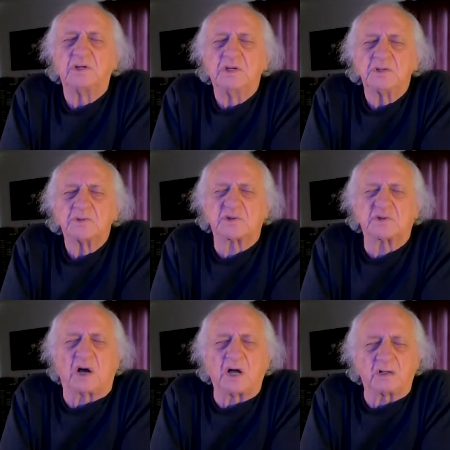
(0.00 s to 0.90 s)

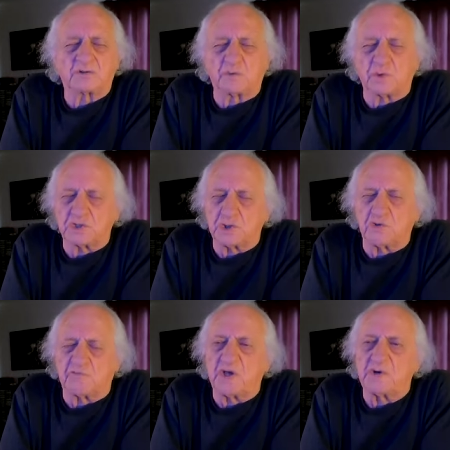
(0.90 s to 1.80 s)
style to which you've
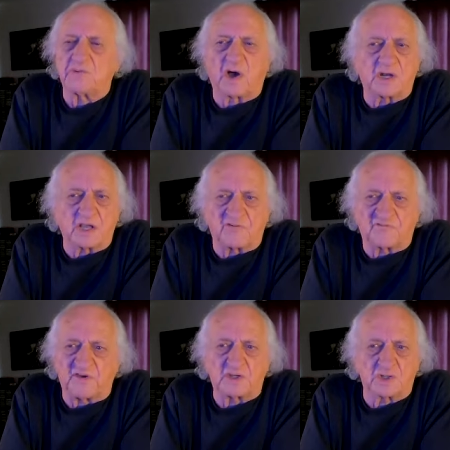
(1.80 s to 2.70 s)
been writing a
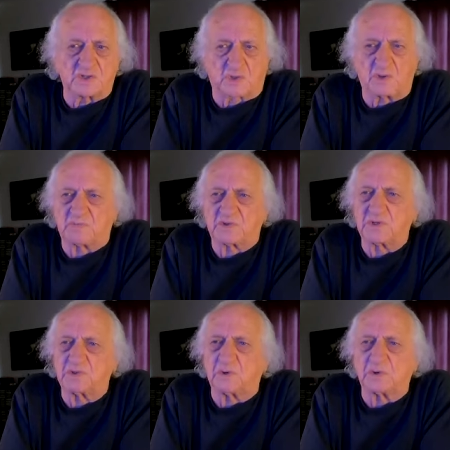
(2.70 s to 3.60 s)
feature script and
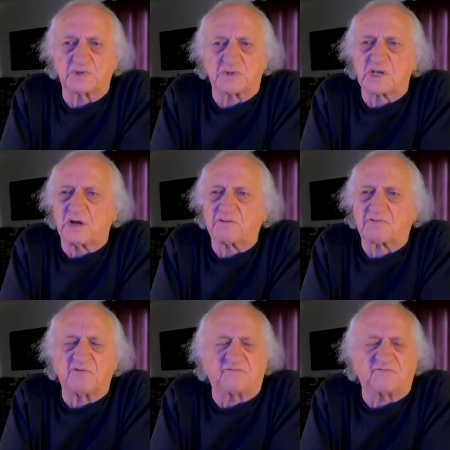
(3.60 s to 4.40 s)
all this and going through